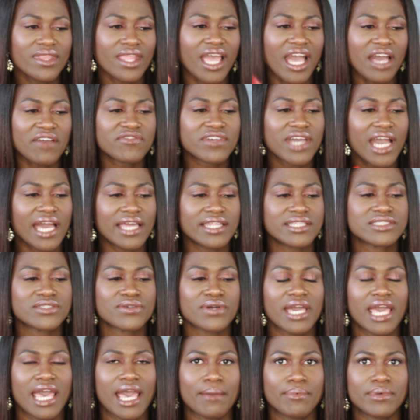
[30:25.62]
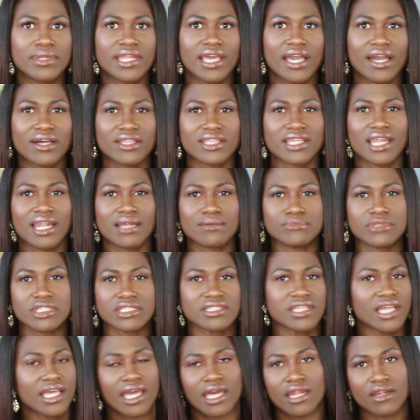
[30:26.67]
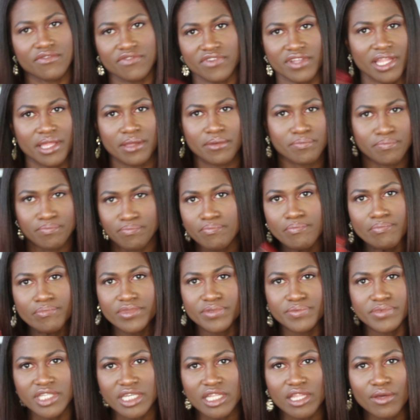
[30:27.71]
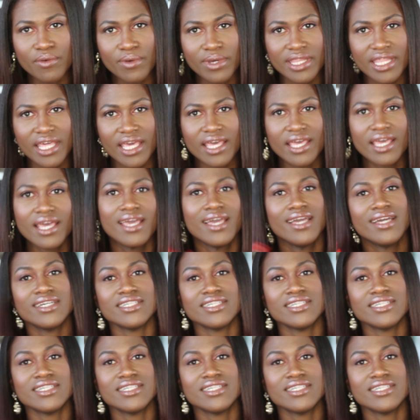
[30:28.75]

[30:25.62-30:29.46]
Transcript: I've gotten to a habit now that I'm just like, I don't feel like dealing with it.